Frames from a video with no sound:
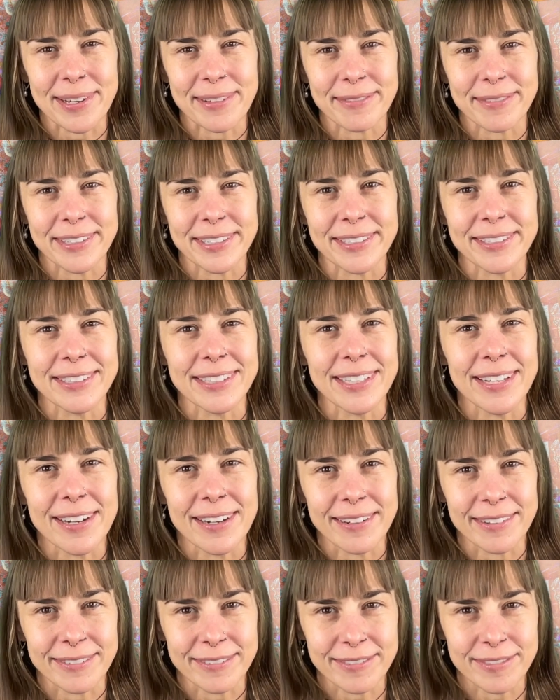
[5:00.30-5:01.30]
I feel
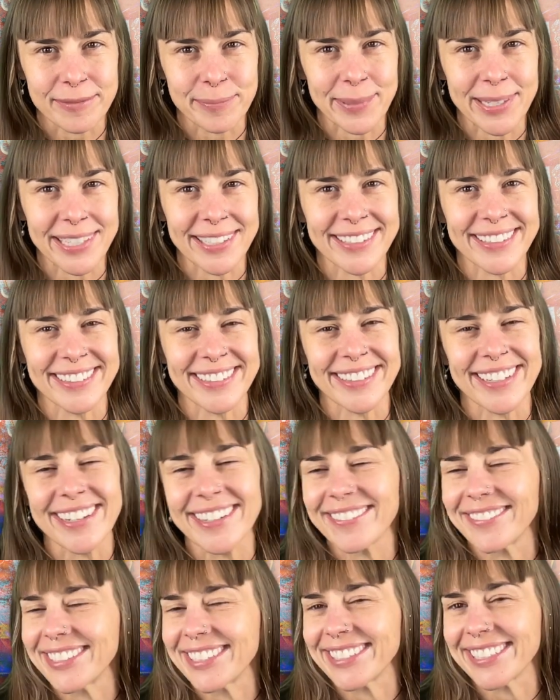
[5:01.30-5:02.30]
love, because
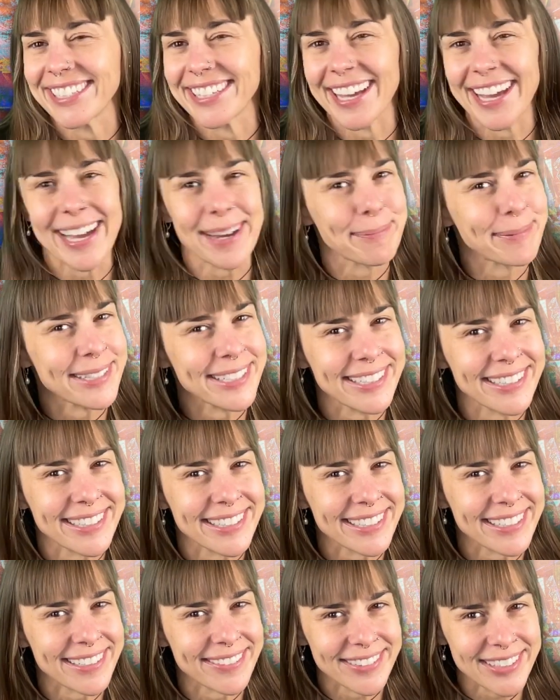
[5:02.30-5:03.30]
love is the
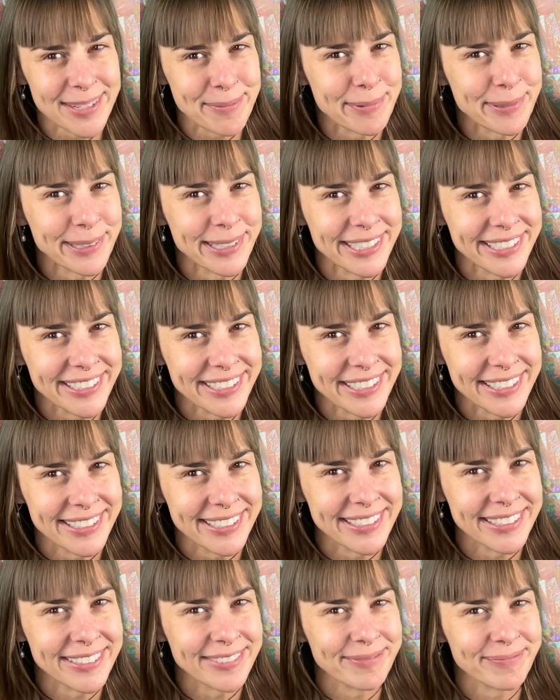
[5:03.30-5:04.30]
absence of
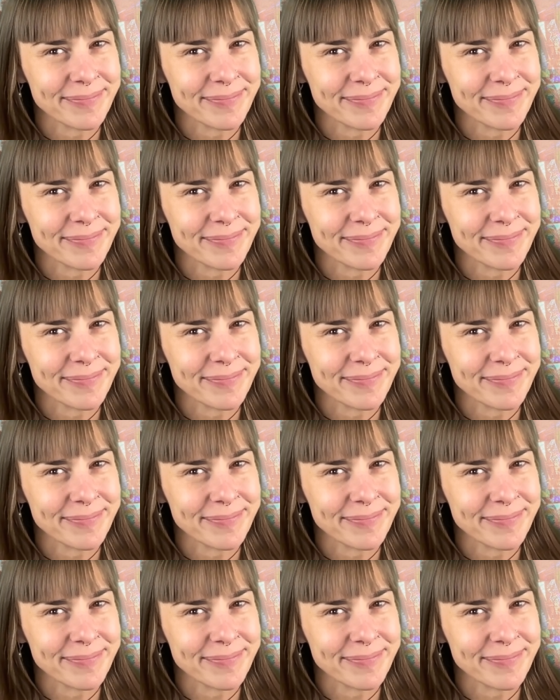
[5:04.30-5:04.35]
separation.